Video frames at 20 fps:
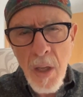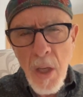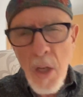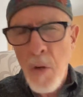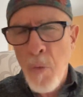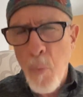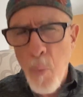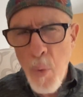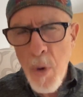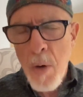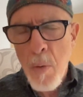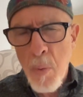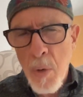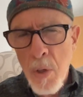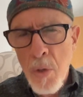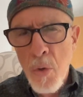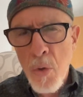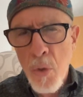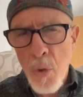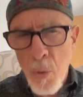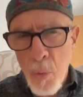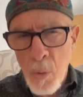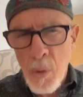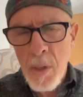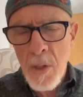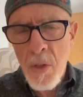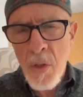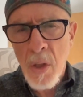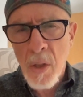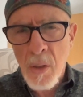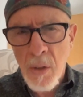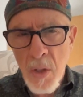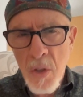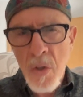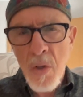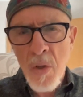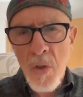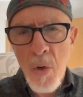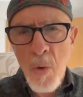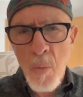if we were truly to
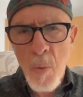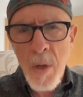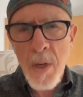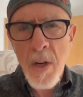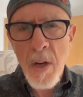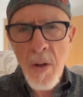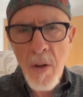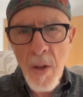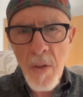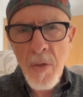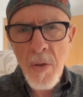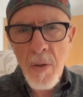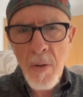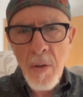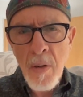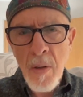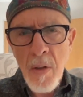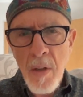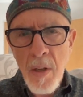listen to one another